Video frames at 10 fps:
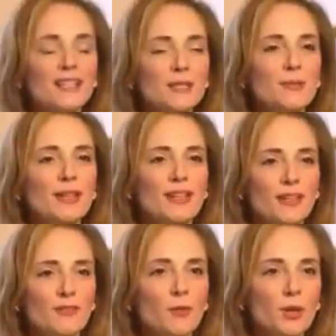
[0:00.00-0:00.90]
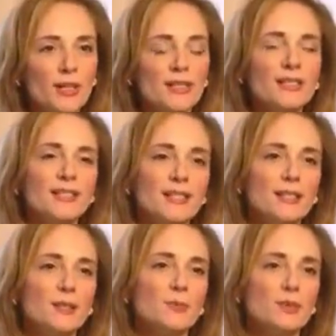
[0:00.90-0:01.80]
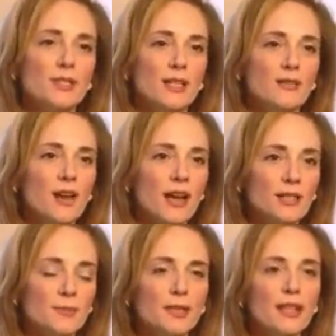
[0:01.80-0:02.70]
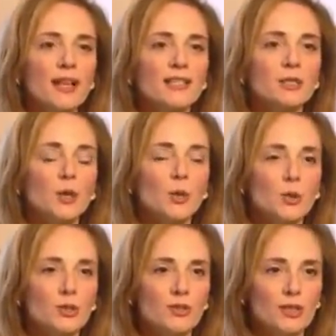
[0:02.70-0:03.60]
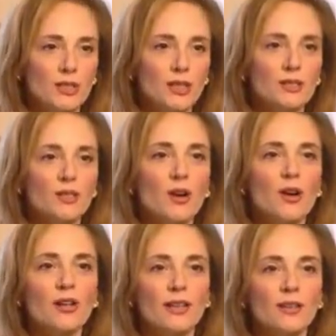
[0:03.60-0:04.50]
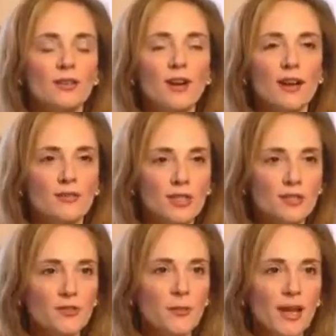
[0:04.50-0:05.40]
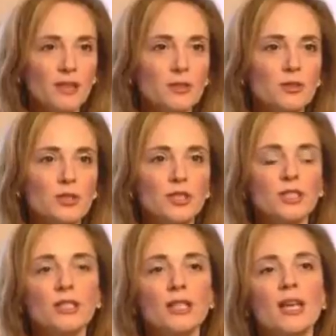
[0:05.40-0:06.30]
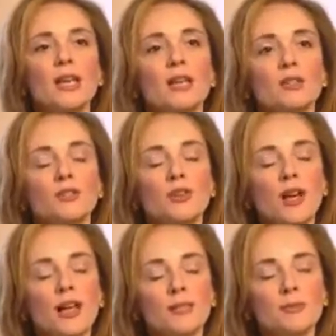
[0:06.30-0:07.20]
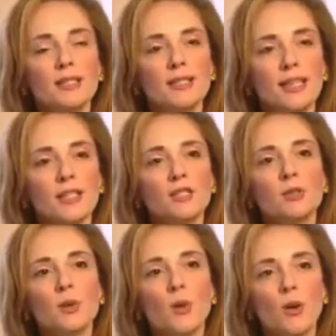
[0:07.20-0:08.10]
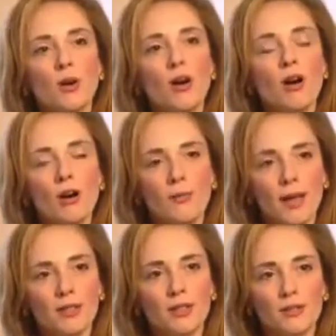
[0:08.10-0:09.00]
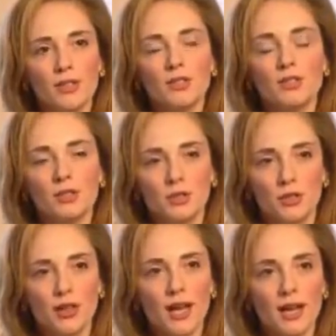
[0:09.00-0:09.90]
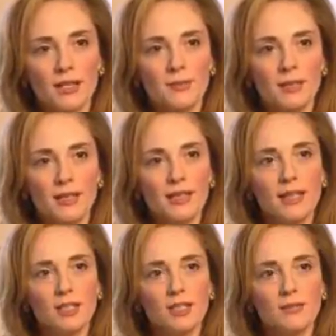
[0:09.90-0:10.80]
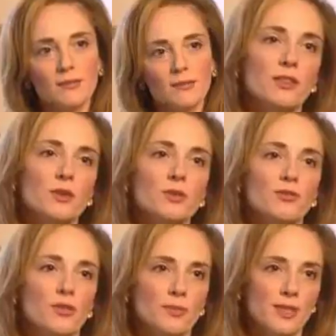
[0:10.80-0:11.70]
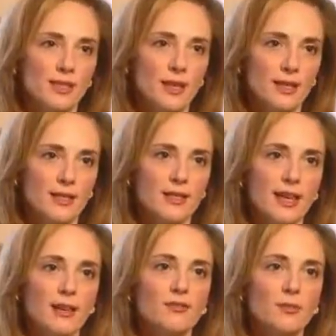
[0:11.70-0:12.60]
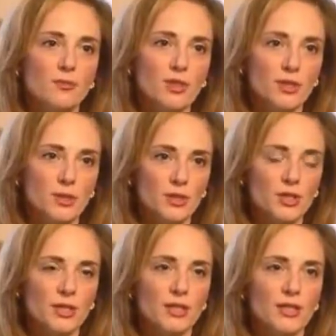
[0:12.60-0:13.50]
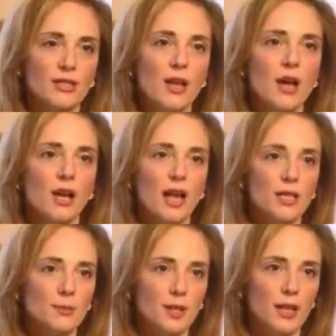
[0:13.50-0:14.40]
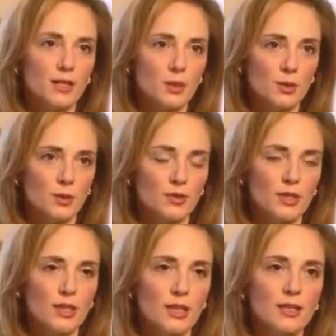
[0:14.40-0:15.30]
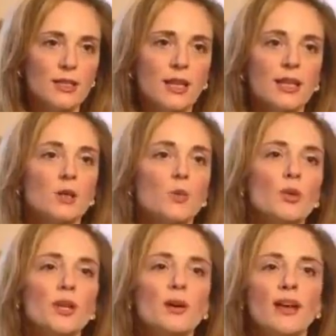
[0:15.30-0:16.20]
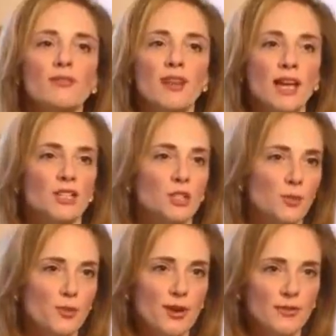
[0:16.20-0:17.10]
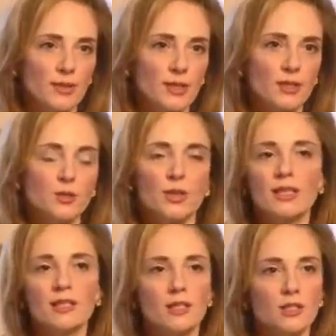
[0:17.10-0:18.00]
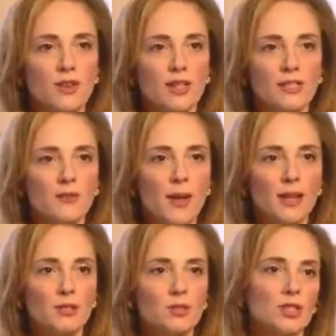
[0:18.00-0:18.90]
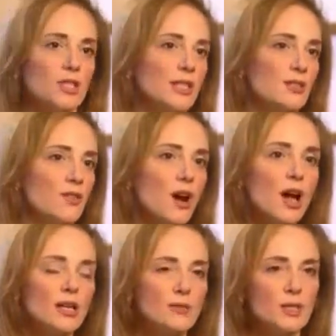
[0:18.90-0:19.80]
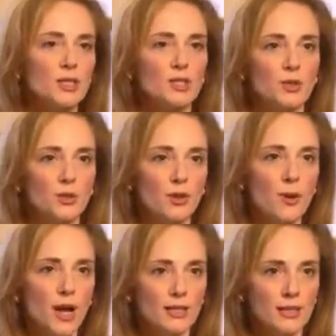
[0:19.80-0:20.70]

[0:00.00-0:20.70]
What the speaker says: estimated that 40 to 60% of hospitalized older adults are either at risk for malnutrition during hospitalization or are malnourished during hospitalization. Those are from studies, taken from research studies on hospitalized older adults. We don't have national prevalence or incidence rates of malnutrition either on admission or upon